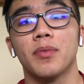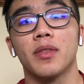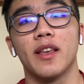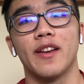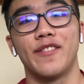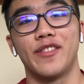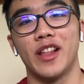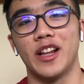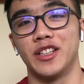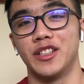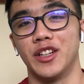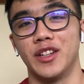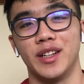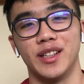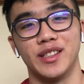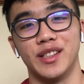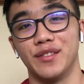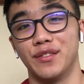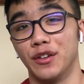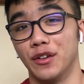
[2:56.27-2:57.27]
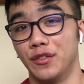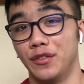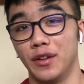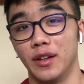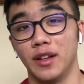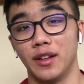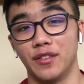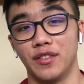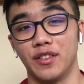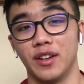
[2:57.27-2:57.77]
If that journey isn't
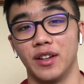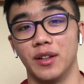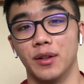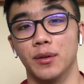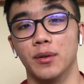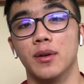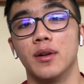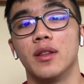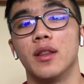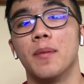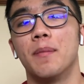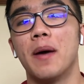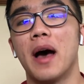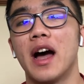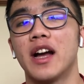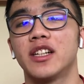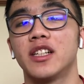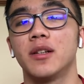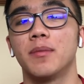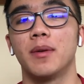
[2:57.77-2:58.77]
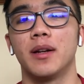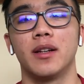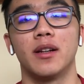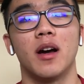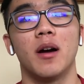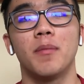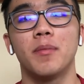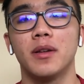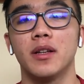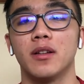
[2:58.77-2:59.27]
fulfilling for you, the passion might
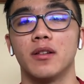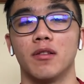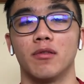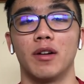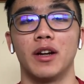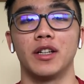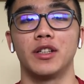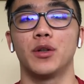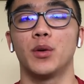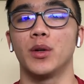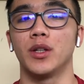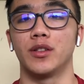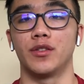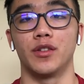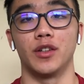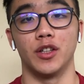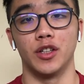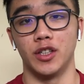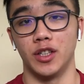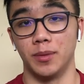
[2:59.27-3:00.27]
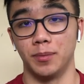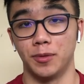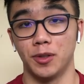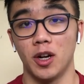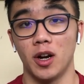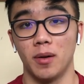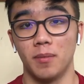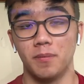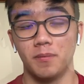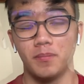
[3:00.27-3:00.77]
not be the right choice for your dream
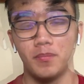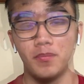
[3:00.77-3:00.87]
job.